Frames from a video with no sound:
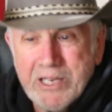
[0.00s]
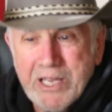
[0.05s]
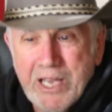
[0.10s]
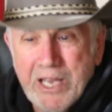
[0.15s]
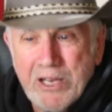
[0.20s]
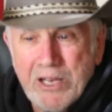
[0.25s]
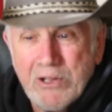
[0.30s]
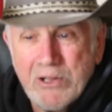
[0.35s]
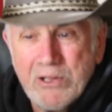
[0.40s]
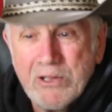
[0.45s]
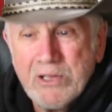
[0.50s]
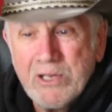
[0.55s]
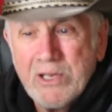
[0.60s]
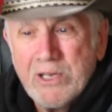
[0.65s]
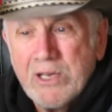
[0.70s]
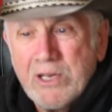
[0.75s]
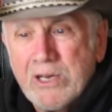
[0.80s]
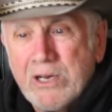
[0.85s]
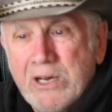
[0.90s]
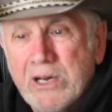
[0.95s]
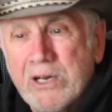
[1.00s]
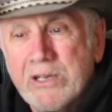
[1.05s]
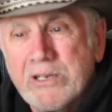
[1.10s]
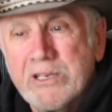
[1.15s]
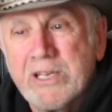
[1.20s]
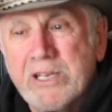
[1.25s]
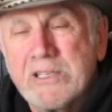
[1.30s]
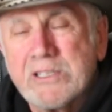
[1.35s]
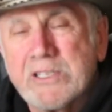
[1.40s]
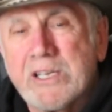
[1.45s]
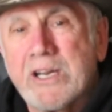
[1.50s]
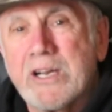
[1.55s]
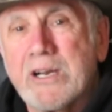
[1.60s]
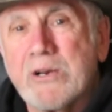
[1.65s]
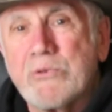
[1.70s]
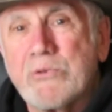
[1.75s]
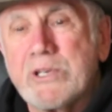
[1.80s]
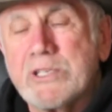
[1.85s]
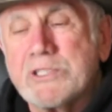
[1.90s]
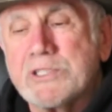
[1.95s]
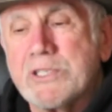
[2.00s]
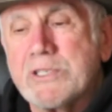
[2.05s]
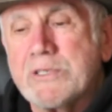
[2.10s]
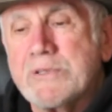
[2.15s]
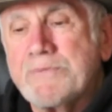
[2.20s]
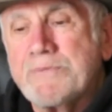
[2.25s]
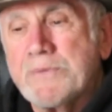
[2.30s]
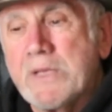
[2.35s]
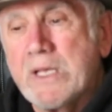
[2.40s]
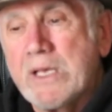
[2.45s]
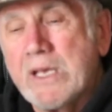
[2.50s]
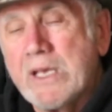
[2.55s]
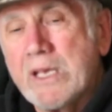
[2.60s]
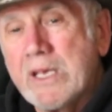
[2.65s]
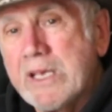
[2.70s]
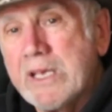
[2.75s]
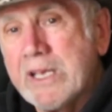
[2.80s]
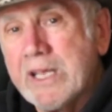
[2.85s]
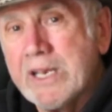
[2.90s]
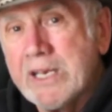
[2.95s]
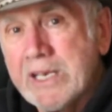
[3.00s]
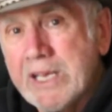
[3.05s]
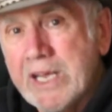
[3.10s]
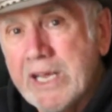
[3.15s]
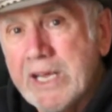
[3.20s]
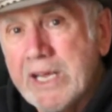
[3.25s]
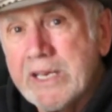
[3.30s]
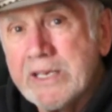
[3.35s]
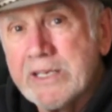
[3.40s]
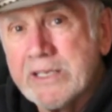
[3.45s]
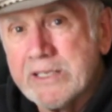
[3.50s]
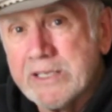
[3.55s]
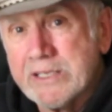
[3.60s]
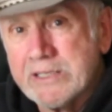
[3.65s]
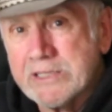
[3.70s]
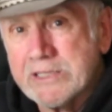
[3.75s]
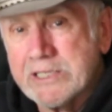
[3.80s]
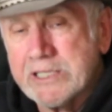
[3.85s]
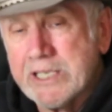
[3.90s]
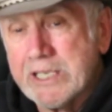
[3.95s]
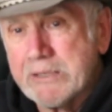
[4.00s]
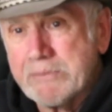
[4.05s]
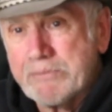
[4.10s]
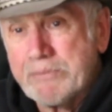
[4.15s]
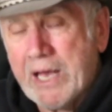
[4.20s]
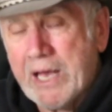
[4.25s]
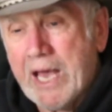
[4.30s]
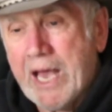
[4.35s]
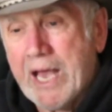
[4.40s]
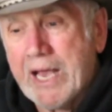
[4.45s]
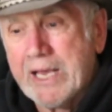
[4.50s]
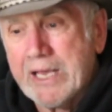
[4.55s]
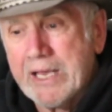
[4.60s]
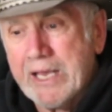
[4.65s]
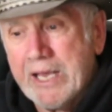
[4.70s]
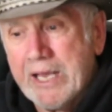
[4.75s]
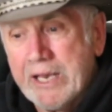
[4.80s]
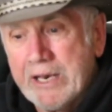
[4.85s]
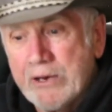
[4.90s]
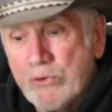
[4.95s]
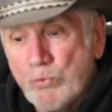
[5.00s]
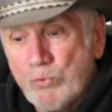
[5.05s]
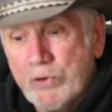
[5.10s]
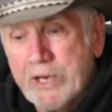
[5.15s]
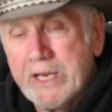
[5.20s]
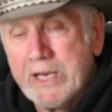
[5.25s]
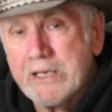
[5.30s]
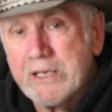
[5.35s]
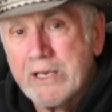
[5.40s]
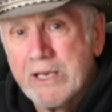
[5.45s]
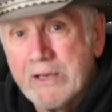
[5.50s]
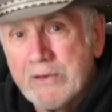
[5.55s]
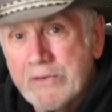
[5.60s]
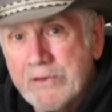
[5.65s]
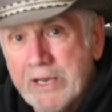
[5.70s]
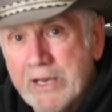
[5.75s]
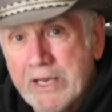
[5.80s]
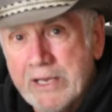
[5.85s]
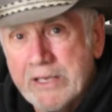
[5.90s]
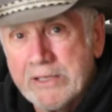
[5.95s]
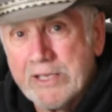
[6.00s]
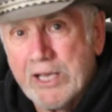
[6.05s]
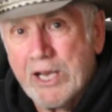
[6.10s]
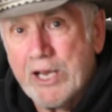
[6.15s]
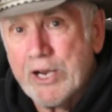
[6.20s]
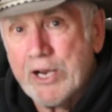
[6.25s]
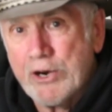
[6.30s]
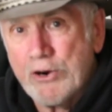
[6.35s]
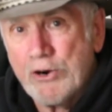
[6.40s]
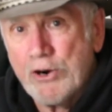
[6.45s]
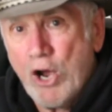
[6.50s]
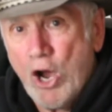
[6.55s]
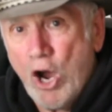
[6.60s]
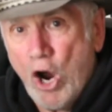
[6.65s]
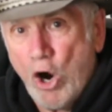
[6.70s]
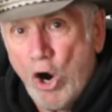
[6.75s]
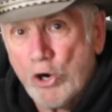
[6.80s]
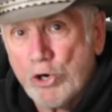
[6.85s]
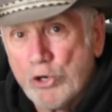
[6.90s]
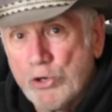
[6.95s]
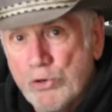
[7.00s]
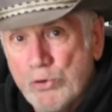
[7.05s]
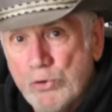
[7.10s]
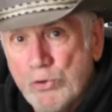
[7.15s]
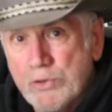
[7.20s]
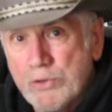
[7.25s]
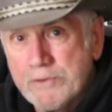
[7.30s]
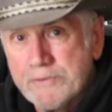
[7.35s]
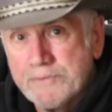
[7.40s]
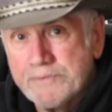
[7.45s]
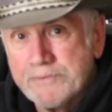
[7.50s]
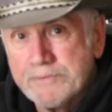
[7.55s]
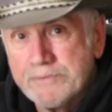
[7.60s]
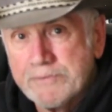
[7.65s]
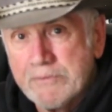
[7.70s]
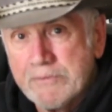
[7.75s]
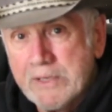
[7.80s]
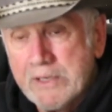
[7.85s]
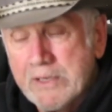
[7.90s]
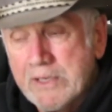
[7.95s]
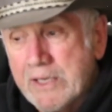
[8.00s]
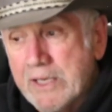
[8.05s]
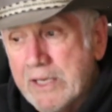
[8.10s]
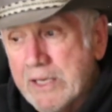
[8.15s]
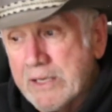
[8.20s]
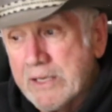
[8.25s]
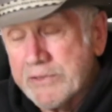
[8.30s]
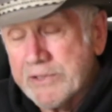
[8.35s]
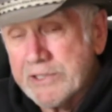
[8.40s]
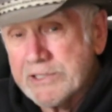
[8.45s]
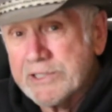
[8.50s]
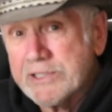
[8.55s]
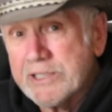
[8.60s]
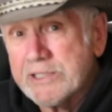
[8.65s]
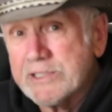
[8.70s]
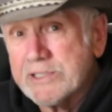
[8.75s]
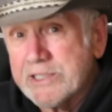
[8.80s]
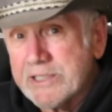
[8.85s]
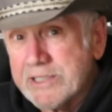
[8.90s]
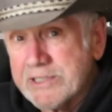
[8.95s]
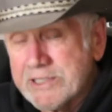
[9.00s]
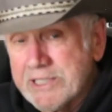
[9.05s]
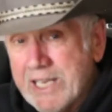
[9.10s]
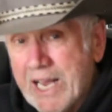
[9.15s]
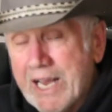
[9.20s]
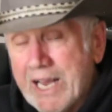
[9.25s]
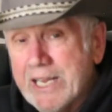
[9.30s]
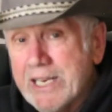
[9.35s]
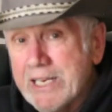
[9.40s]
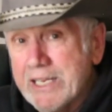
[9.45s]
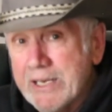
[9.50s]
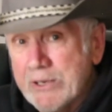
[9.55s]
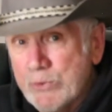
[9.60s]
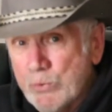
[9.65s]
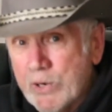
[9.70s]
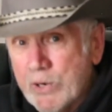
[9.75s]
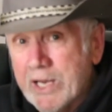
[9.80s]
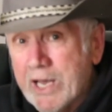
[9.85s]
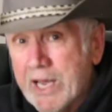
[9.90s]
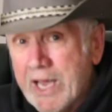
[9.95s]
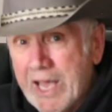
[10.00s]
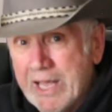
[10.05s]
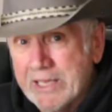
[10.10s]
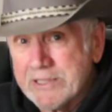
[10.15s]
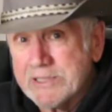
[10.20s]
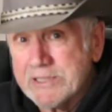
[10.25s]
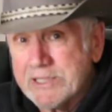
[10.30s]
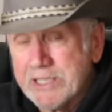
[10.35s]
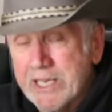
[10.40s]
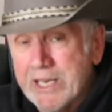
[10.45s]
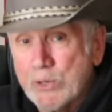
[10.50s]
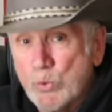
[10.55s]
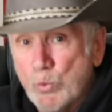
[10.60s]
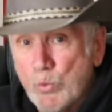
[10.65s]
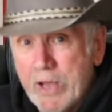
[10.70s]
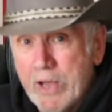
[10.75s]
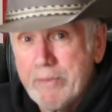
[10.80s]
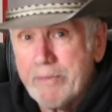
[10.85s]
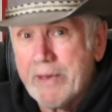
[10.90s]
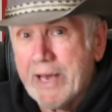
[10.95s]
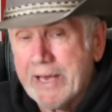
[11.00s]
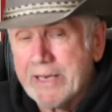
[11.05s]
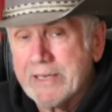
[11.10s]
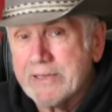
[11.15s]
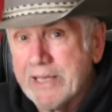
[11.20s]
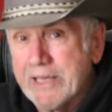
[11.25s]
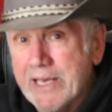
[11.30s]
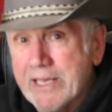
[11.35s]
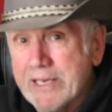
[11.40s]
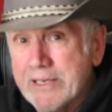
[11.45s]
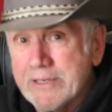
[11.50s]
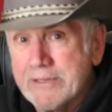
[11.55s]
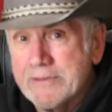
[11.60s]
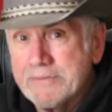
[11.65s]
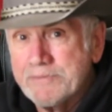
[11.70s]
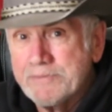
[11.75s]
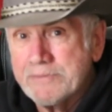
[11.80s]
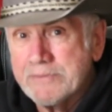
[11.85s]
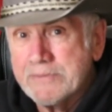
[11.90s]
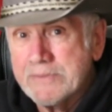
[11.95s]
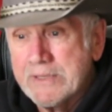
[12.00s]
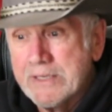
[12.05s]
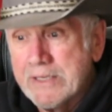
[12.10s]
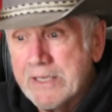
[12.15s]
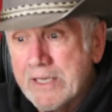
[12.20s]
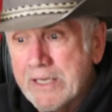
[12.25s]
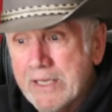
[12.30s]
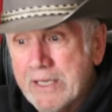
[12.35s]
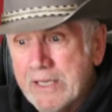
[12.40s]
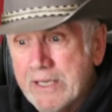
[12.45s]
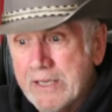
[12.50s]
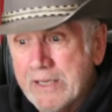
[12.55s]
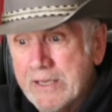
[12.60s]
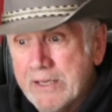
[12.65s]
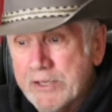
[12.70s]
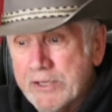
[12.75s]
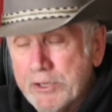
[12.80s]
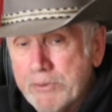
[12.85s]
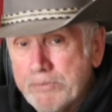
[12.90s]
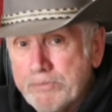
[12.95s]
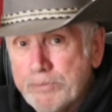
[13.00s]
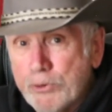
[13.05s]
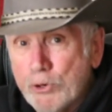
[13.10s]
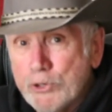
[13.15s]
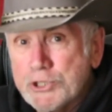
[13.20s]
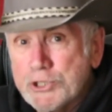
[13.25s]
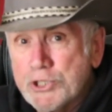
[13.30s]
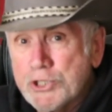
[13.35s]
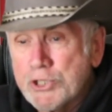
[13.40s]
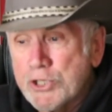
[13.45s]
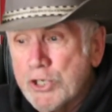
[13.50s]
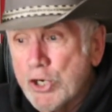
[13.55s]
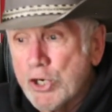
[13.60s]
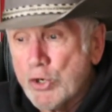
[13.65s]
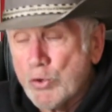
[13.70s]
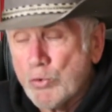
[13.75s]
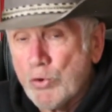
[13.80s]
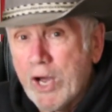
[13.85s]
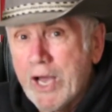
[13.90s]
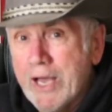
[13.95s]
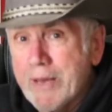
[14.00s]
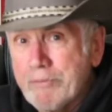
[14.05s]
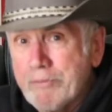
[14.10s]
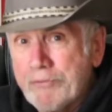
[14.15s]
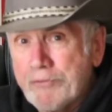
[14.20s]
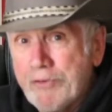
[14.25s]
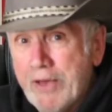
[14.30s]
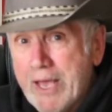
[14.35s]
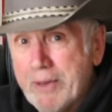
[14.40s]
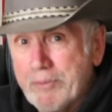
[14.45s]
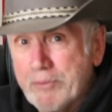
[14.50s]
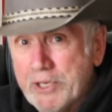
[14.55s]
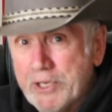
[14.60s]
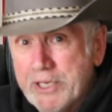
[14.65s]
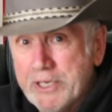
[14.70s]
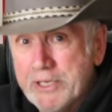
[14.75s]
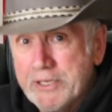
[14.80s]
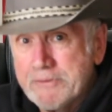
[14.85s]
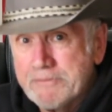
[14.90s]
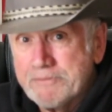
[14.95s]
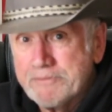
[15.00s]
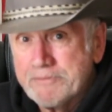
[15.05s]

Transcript: hell on the entire region. You need to sit back and read the entire article. This is exactly what I had said way back then. The Bush crime family